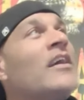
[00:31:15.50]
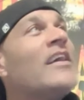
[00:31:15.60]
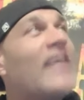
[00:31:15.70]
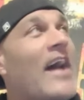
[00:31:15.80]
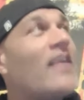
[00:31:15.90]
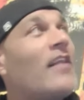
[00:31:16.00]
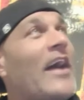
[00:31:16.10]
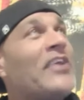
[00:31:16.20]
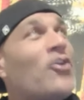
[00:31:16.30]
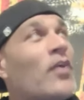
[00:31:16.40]
Kind of
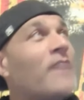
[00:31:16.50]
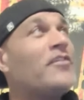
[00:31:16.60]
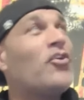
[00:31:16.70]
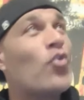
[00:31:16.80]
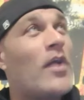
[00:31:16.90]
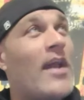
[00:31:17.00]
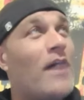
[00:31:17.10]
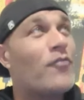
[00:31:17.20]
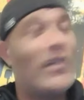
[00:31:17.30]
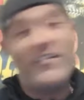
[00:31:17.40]
like you don't have to Yordan
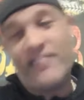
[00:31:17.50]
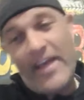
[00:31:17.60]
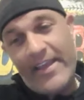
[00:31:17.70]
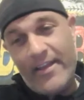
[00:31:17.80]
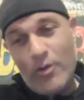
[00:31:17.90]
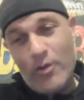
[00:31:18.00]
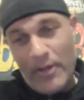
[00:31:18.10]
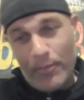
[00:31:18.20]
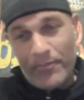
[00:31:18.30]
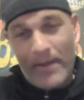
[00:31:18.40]
Alvarez second, nobody
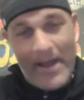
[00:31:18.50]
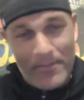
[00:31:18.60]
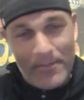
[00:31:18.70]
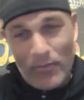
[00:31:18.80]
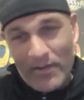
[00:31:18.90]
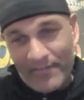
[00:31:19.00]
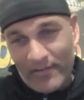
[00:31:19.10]
else behind the rest of the